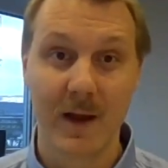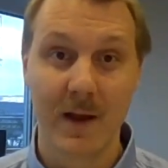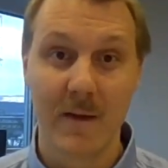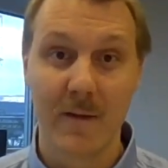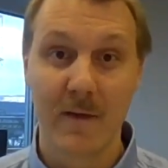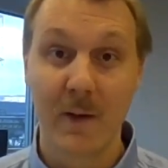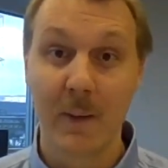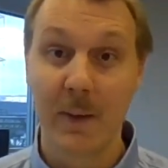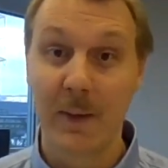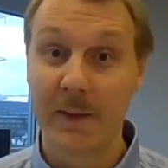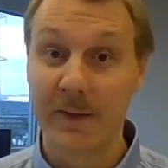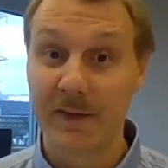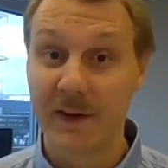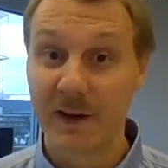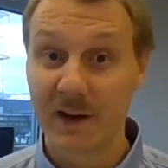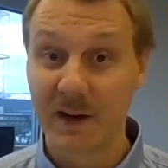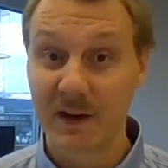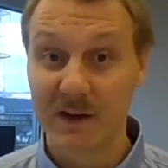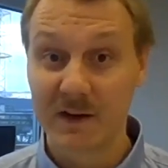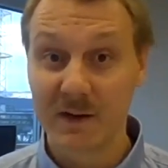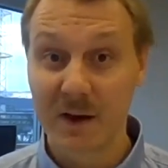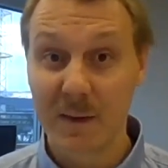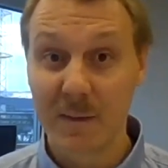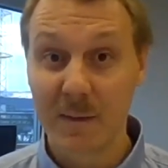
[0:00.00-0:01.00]
From a
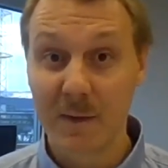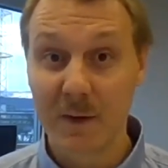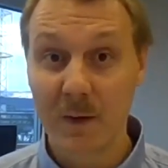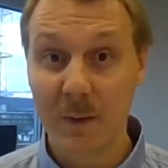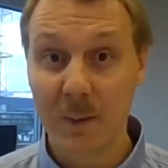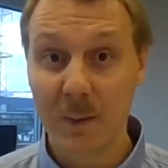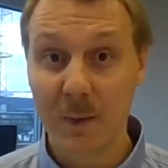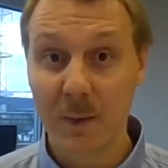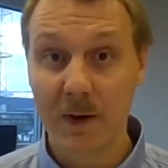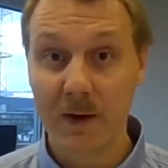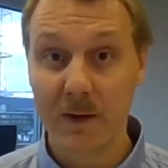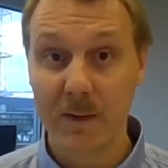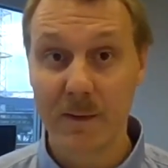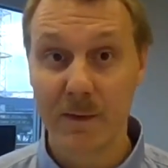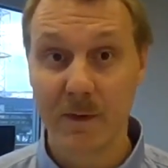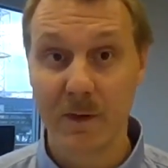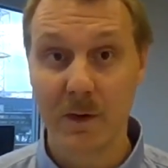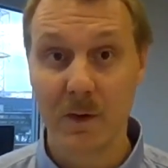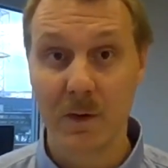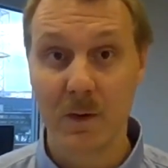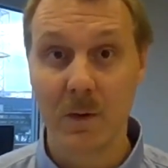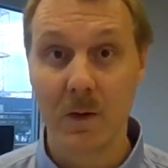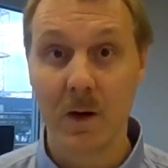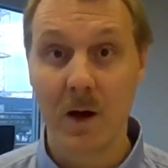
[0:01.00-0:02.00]
philosophical point of
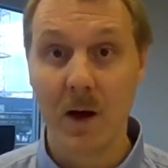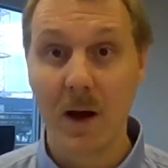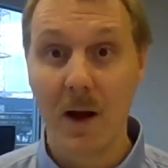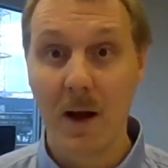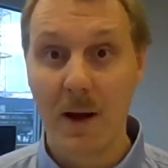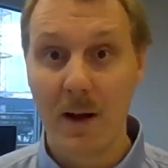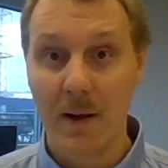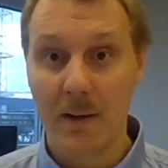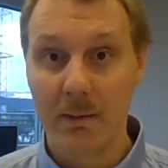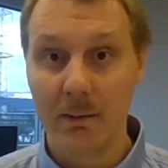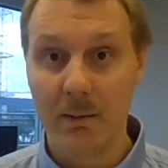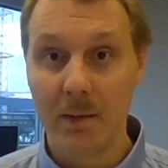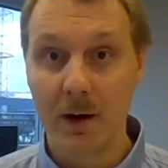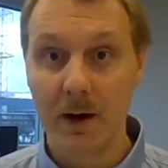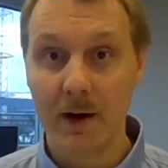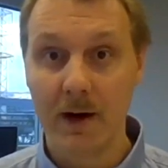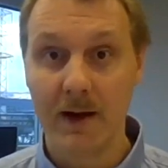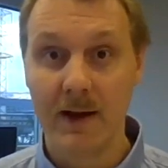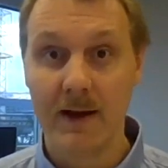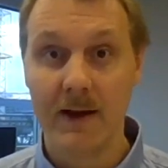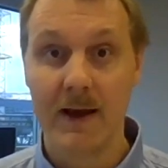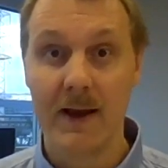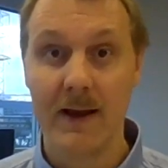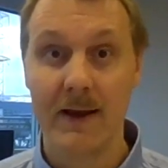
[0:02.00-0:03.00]
view,
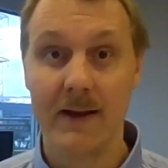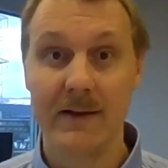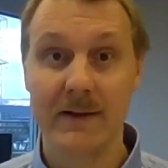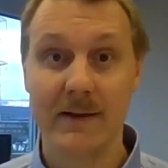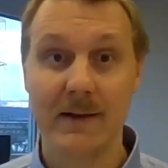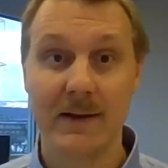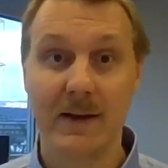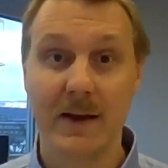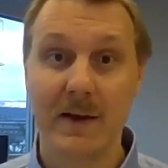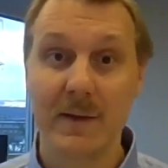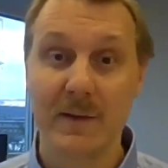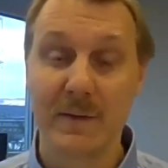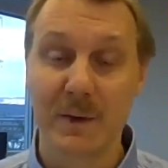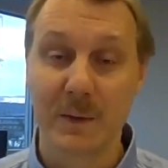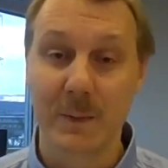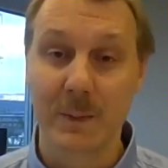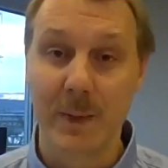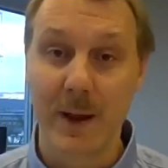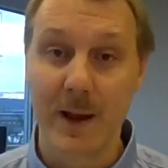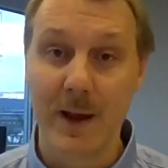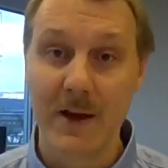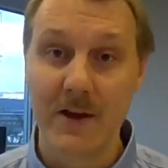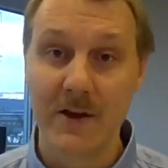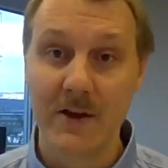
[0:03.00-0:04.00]
money is the
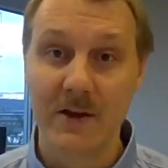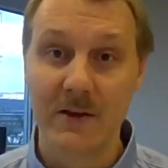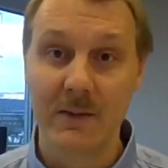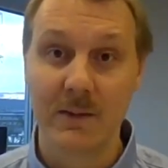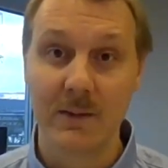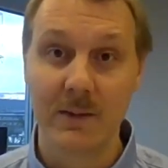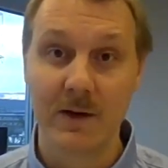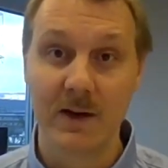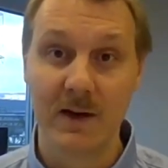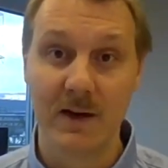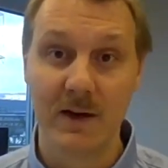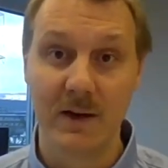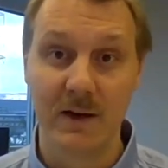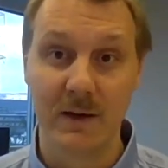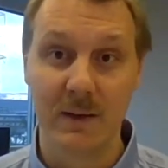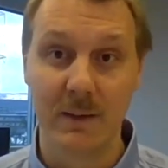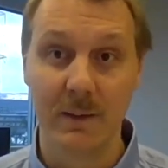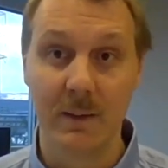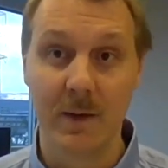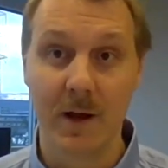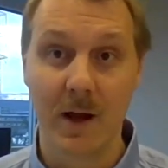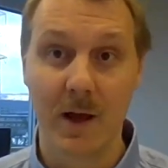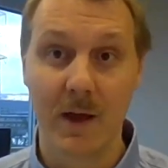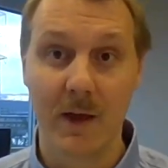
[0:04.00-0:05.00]
information
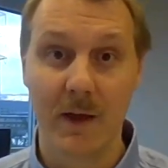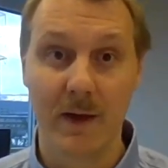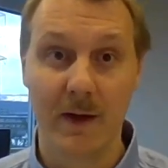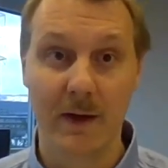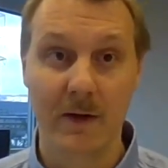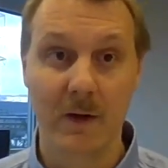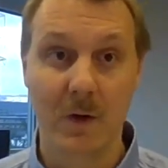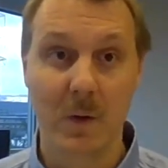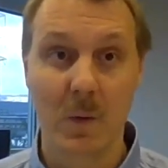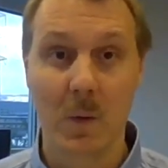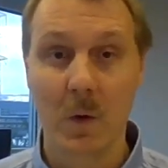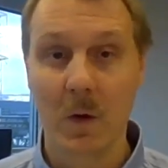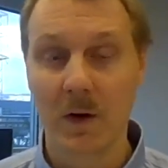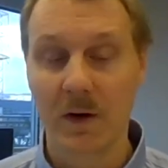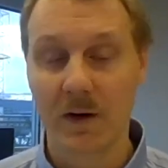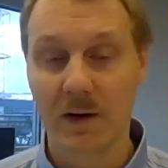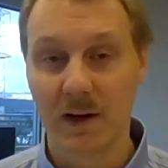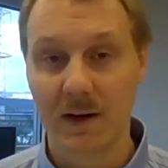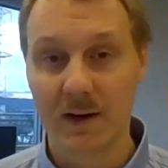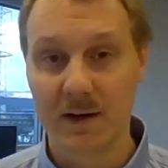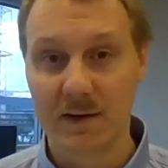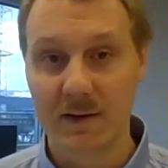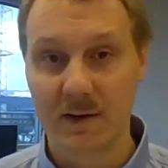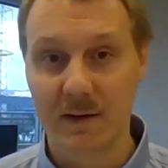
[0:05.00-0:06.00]
medium that
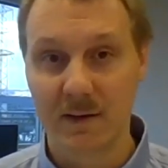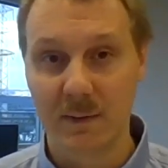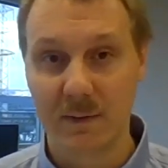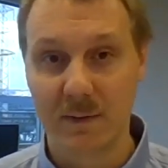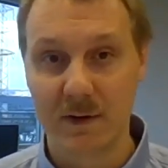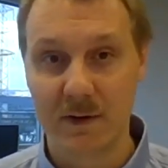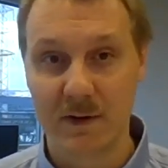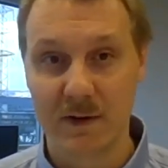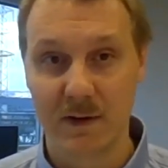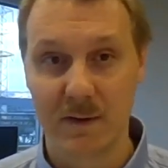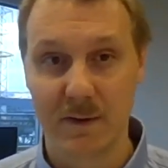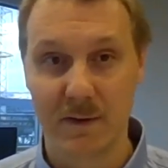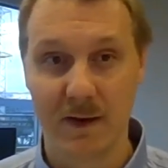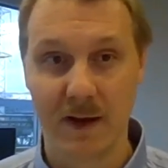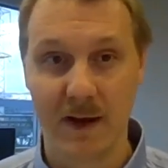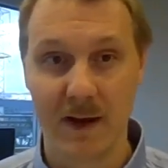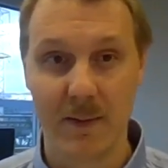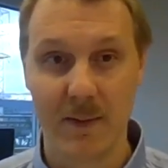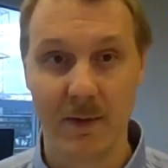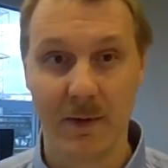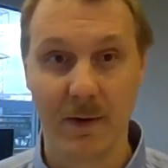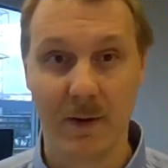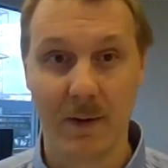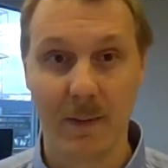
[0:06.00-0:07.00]
coordinates the division of
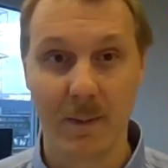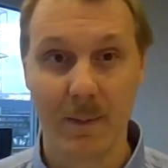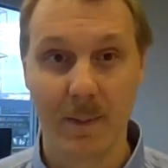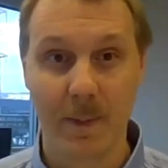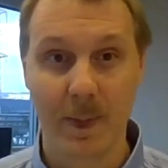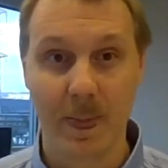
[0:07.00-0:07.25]
labor.